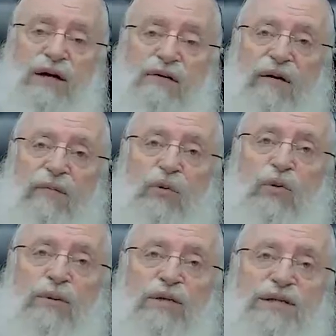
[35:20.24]
V'amru
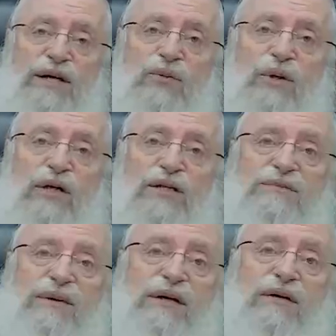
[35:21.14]
Rabbi Seinu Agi
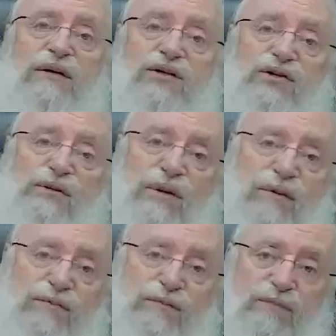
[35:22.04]
Azman Kriyas Shema.
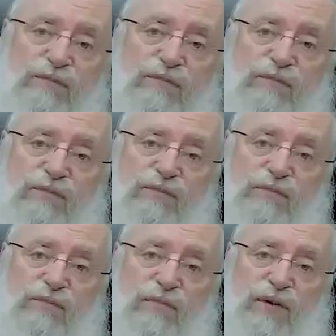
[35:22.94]

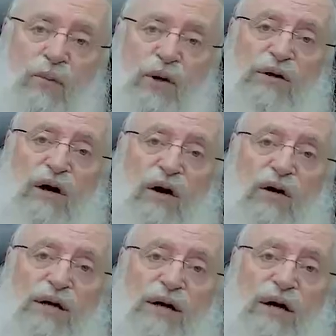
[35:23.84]
They went
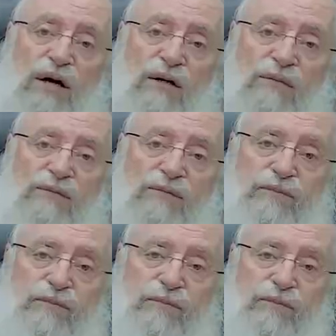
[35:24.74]
on and on
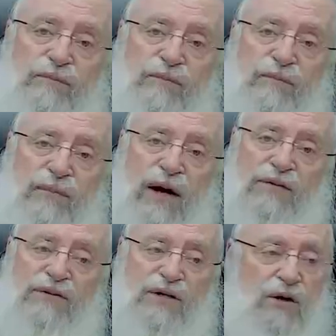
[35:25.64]

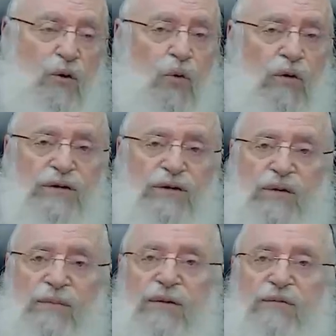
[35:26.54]
until all the
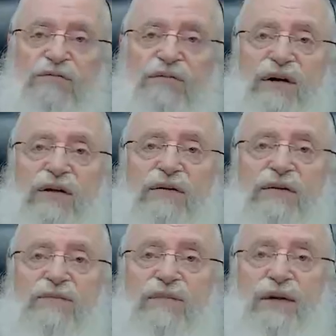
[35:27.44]
Talmidim felt,
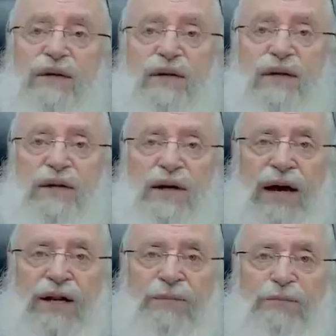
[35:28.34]

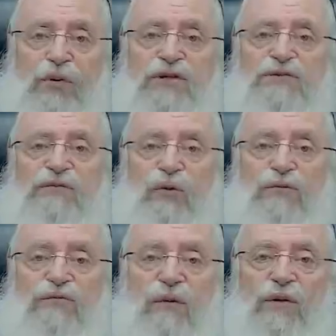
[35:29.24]
and it burst forth
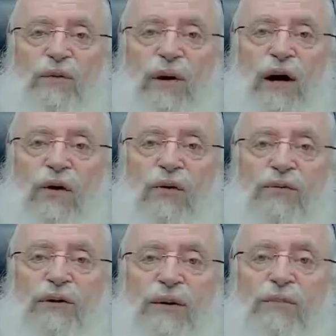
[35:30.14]
from their
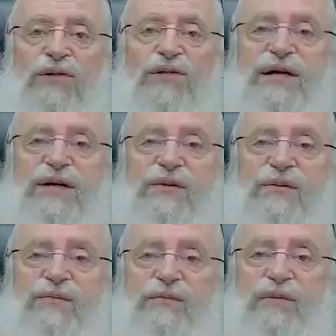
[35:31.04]
heart, Rabbi Seinu,
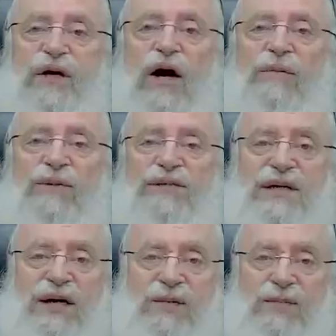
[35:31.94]
time has
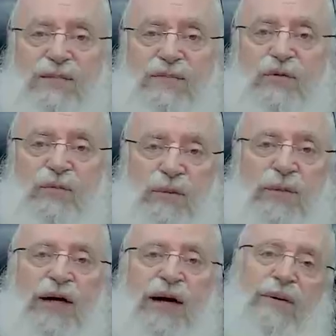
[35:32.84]
come to be
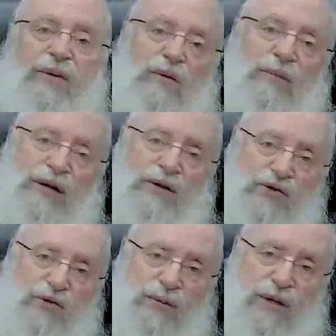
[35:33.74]
Makabel Ol
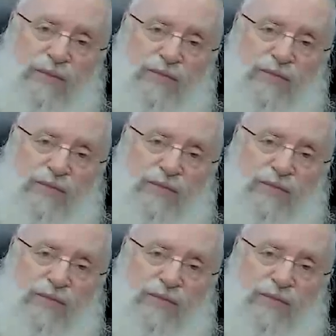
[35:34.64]
Malchus Shamayim.